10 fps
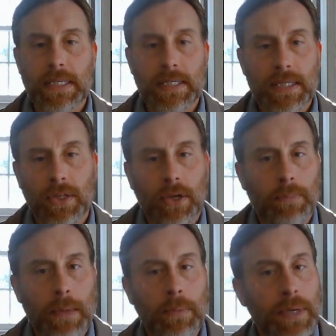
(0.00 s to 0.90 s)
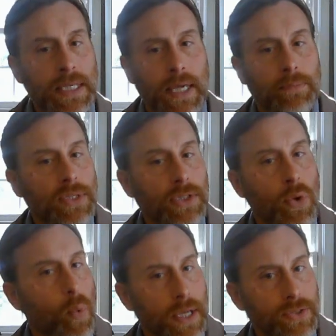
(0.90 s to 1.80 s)
He says, look, maybe because I'm such a
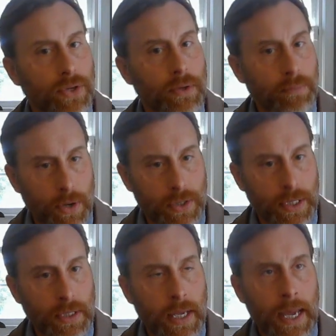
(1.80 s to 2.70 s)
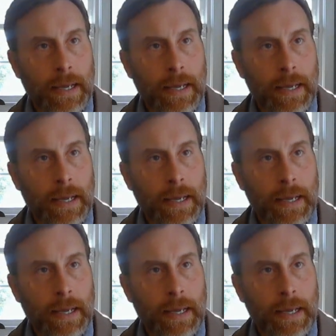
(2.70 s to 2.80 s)
Western person,